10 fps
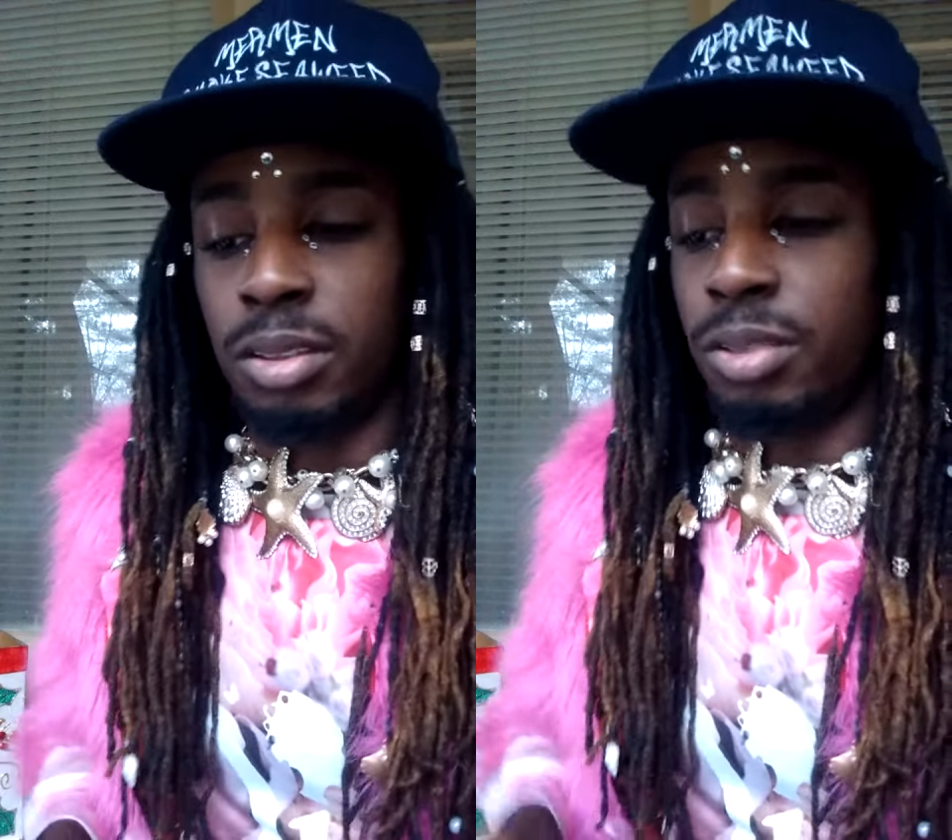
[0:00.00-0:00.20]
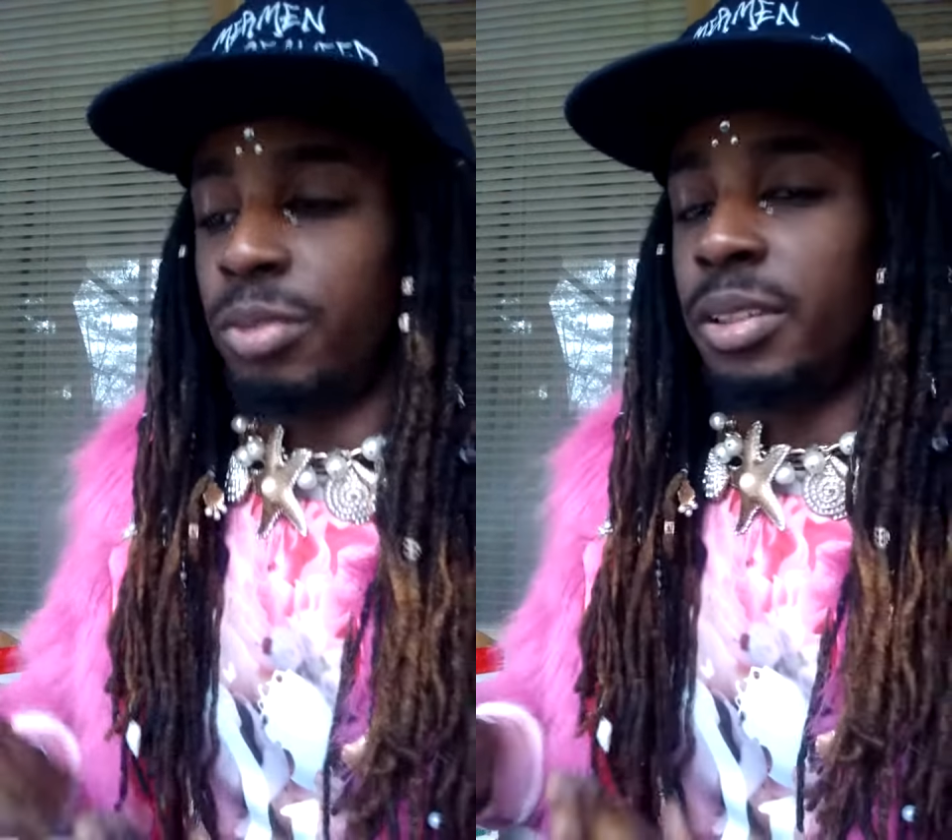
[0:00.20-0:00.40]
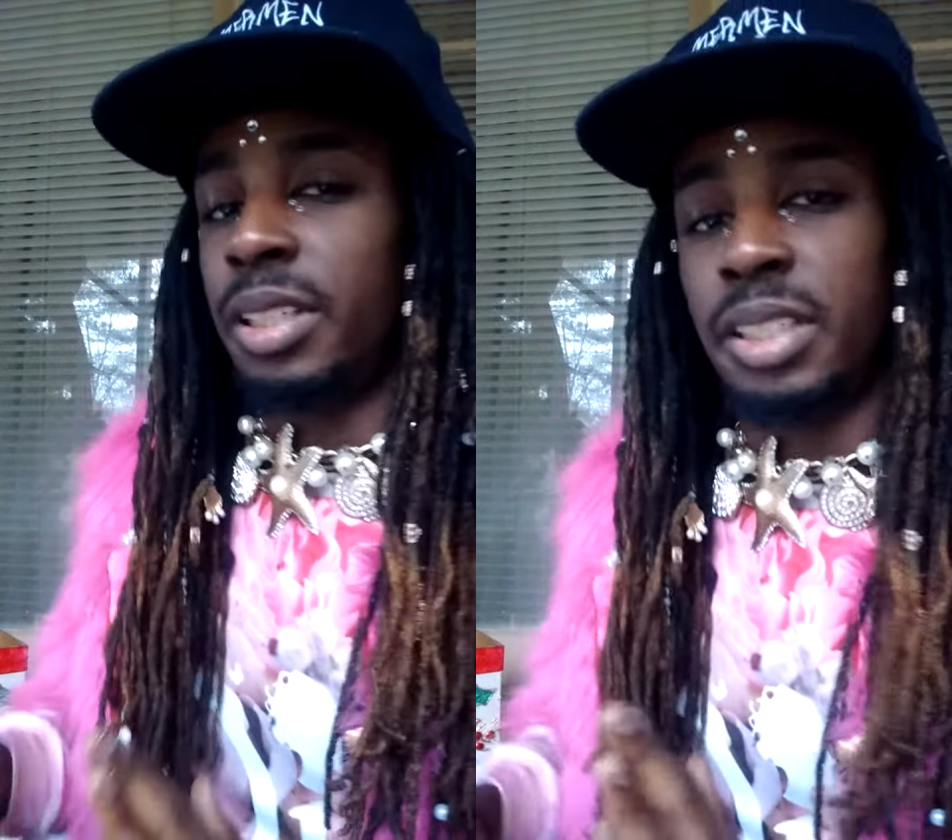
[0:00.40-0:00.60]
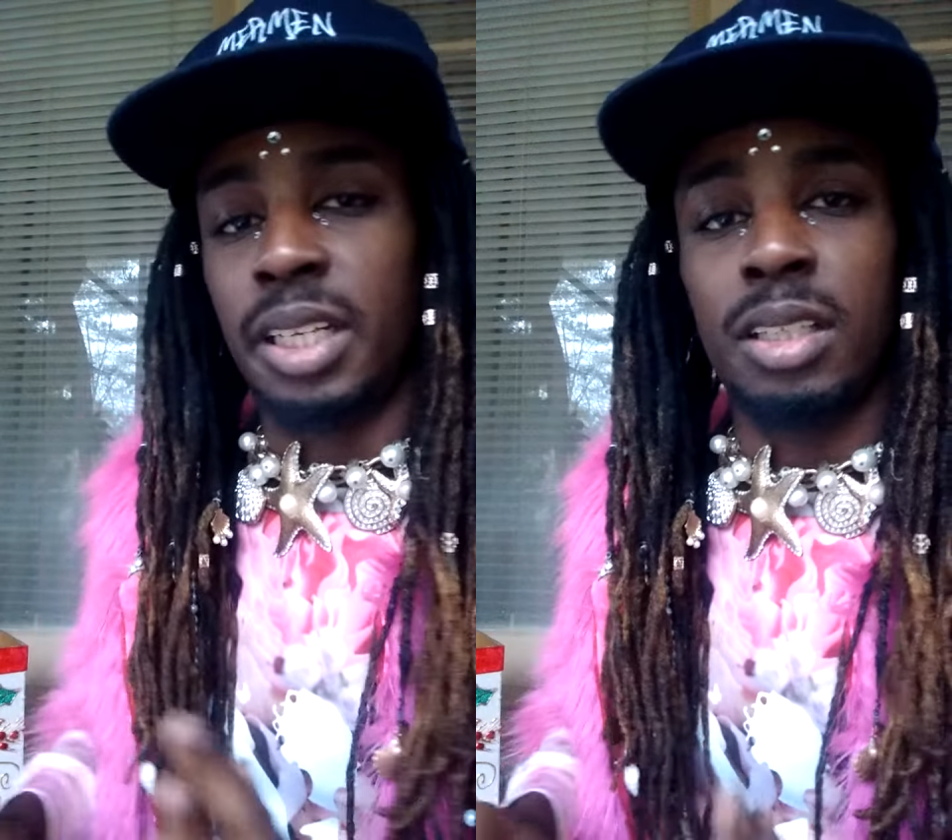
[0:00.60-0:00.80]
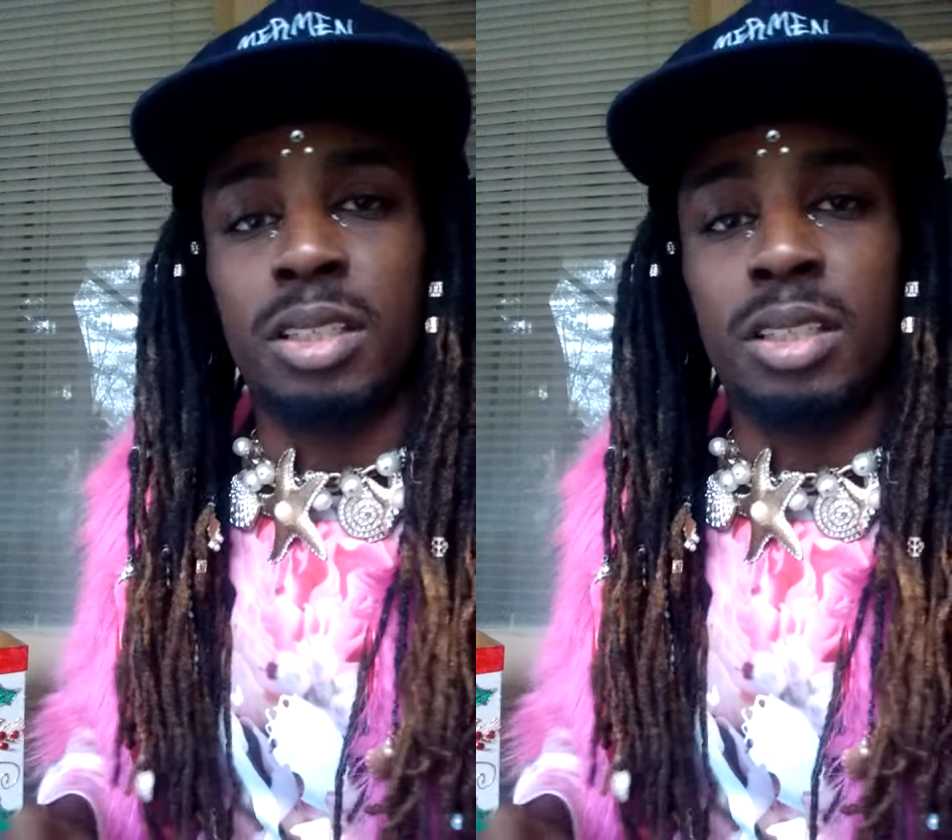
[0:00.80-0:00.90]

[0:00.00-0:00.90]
doing the shit